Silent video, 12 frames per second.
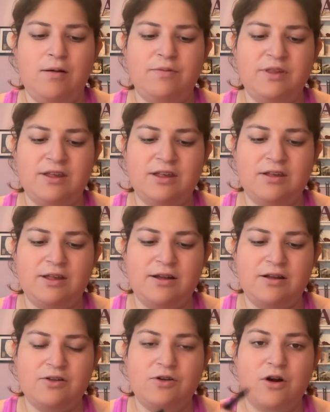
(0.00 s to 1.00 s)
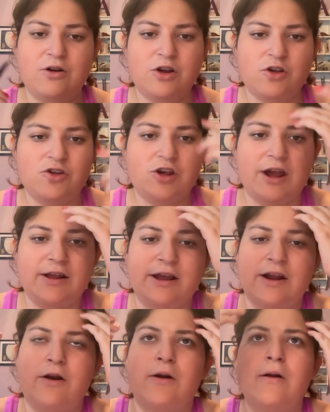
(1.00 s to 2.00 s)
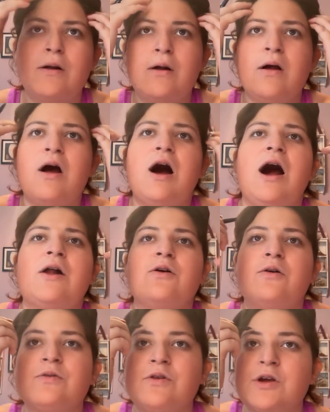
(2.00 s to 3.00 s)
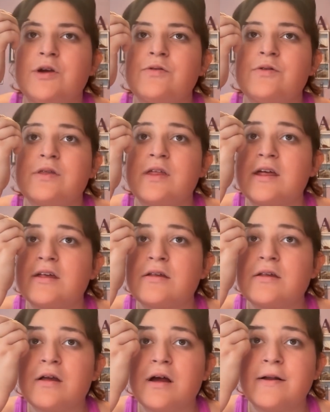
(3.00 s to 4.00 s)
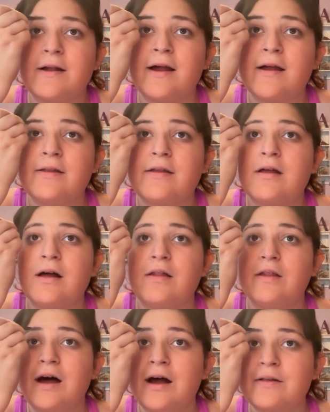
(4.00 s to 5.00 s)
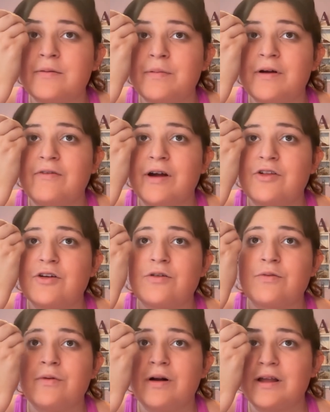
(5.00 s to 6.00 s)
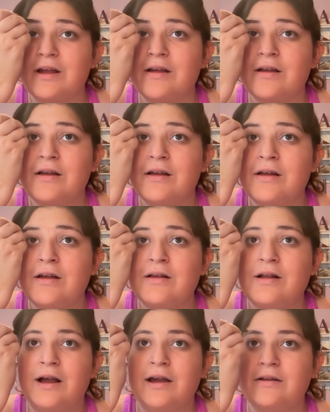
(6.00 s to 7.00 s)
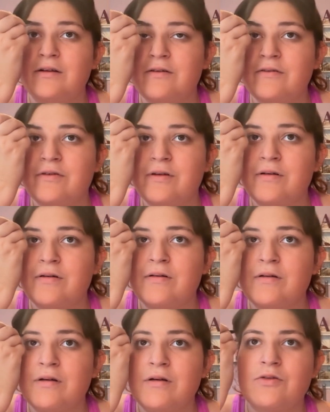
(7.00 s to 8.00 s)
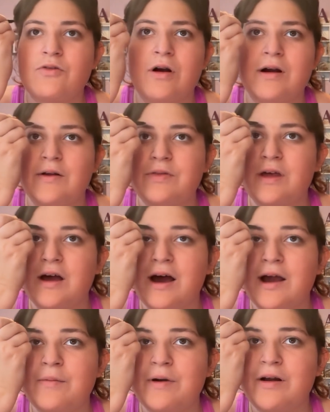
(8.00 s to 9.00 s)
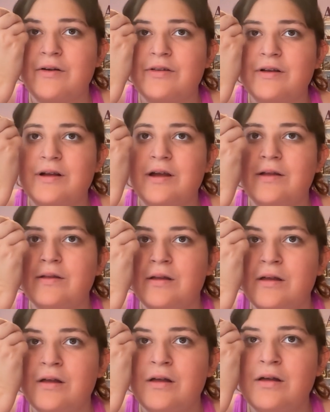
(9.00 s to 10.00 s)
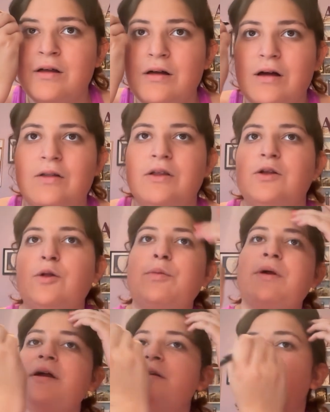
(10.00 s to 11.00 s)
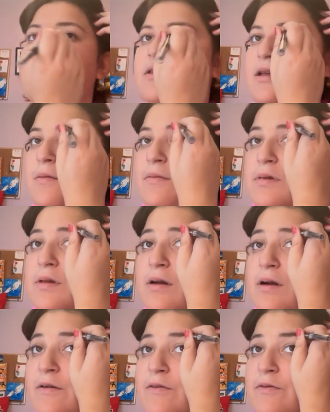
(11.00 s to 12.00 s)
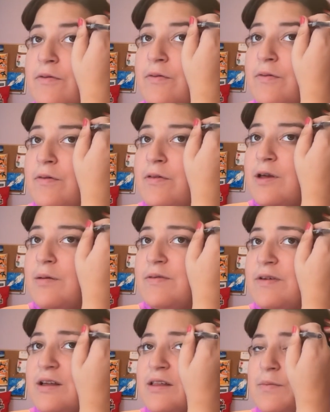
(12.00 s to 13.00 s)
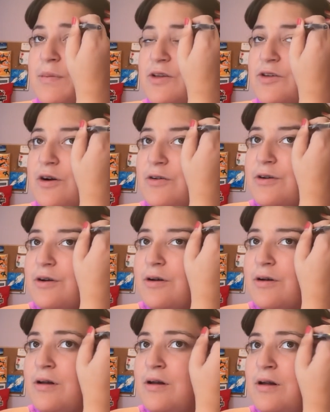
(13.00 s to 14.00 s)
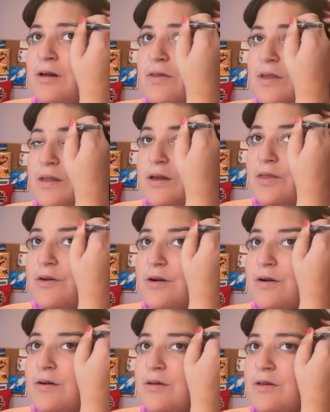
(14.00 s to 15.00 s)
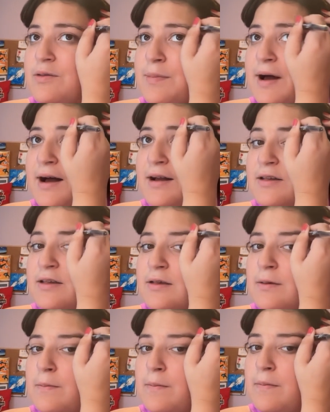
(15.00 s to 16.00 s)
This is like a dark shade here. I don't use this, again, a lot, but if I just want to kind of draw out the eyebrows again a little bit, some of it's a bit darker than other spots.